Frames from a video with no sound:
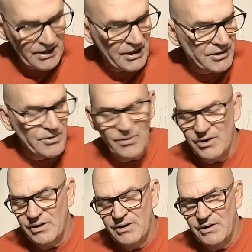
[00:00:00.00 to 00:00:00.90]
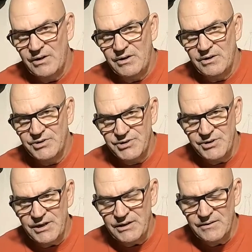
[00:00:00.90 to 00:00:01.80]
in your
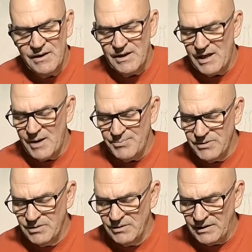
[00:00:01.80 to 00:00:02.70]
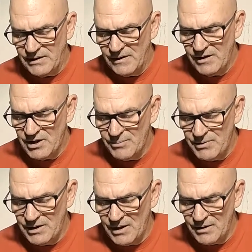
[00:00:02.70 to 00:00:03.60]
shooting? Absolutely. It could
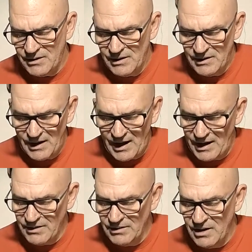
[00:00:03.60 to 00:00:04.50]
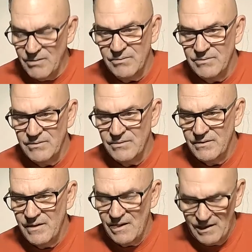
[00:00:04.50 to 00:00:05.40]
be a high or low.
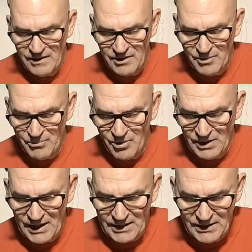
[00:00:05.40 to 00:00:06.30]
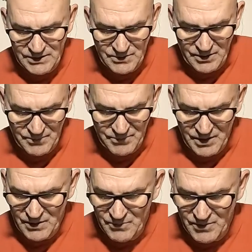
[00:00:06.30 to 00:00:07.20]
You know, more than likely it's going to,
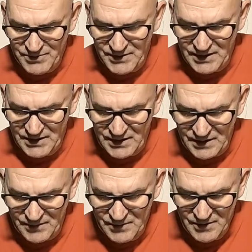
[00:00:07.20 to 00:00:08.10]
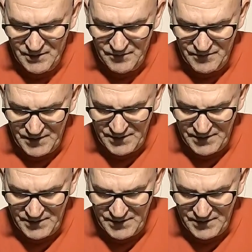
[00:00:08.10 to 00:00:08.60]
with the front